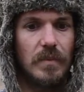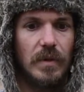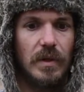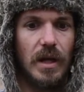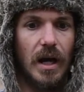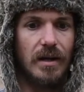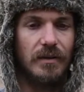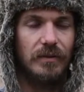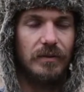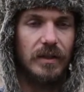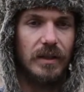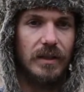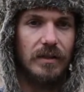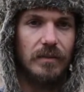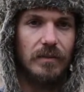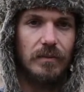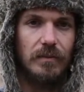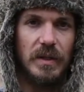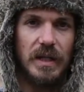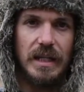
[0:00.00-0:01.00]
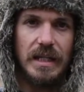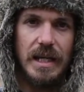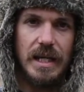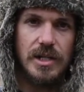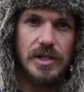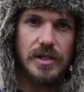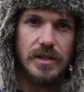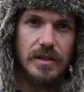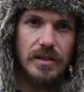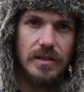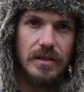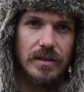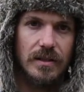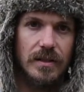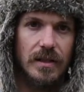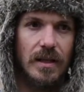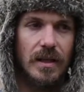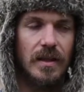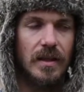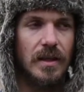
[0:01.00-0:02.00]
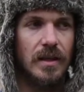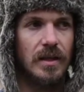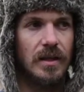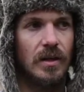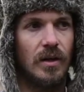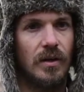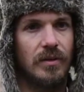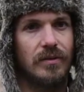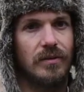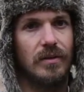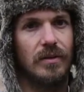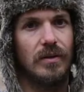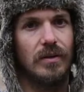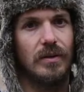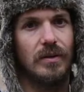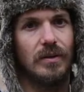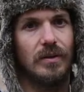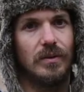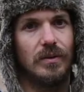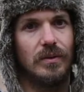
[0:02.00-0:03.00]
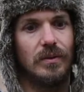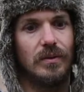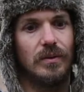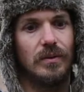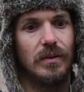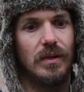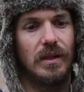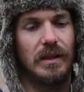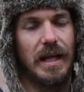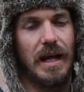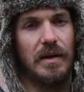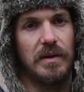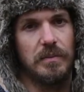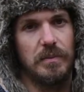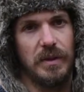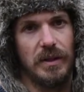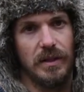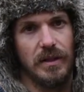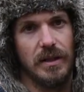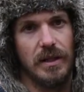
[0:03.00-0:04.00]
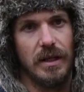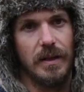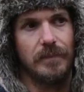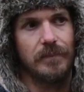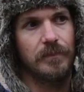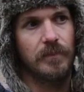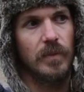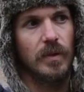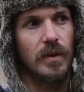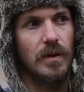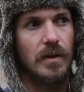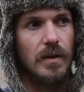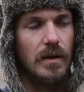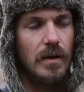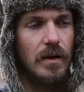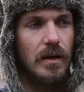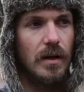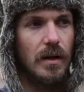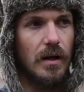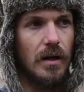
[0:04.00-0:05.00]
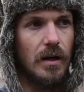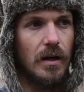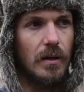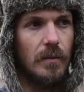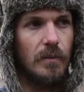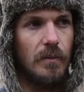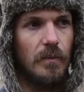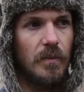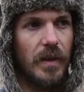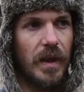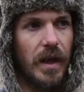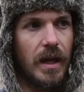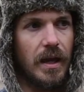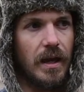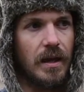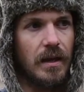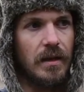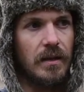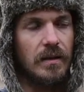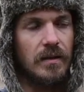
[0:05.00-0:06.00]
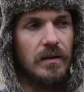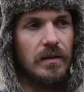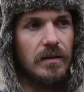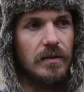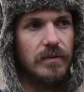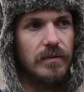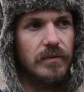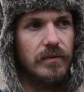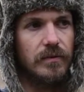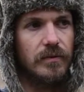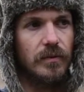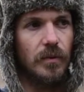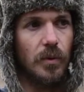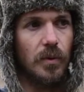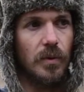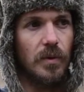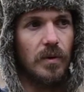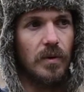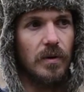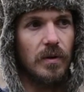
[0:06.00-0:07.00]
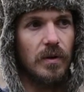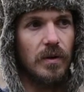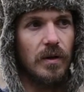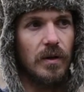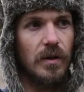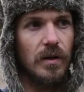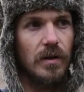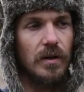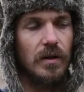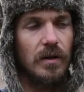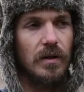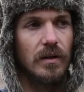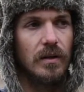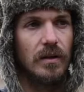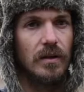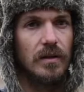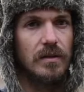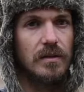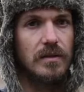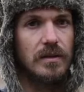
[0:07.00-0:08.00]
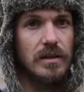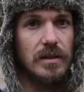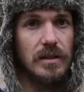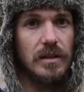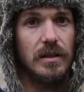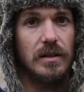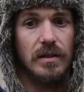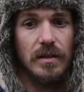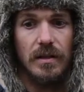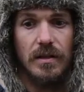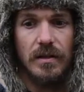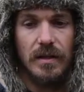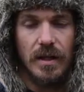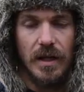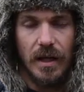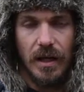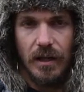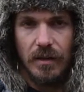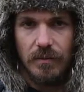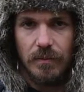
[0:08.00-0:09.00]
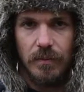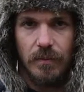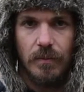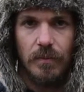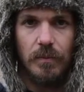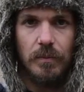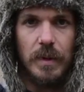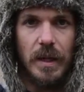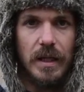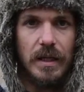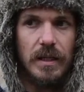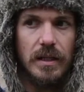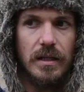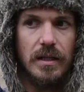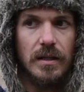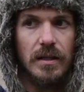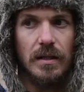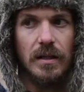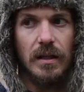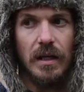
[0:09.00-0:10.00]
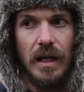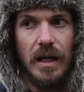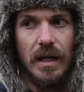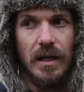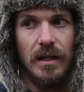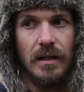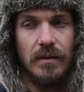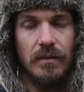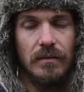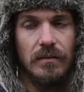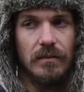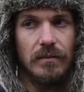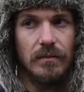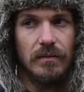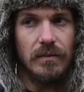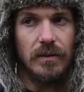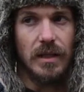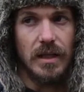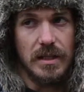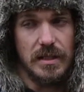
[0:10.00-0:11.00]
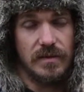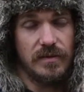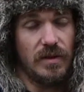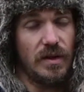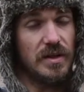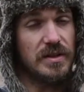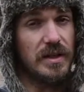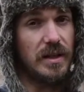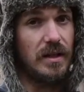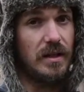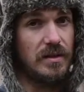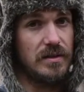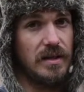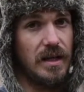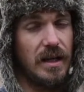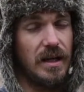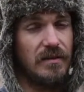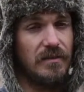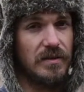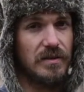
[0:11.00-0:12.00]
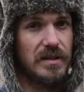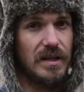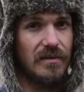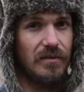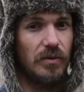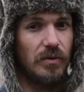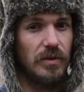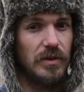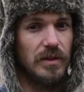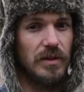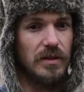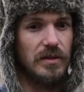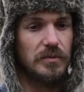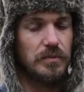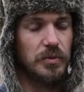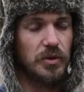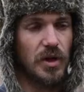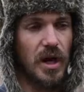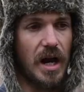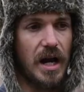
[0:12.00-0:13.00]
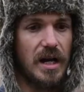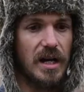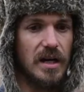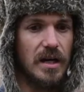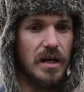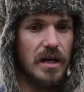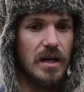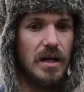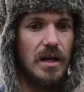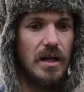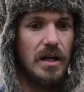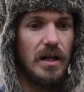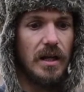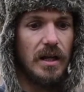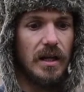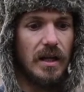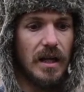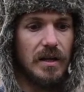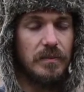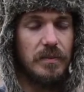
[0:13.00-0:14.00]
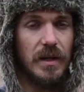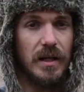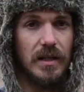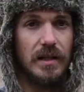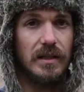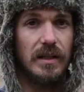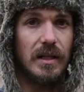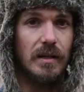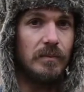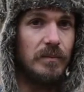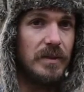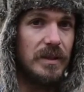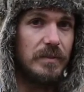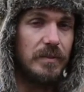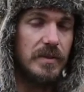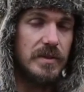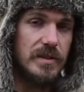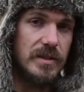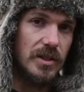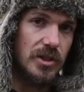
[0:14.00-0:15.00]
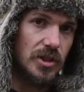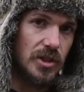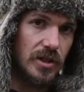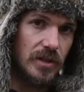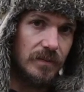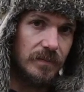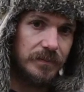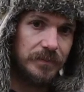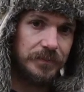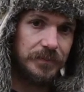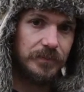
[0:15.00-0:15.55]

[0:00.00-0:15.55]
conflict mediation and then also accountability. And for the year that I had been here, and as far as I understand, for several years prior, it had been an empty position,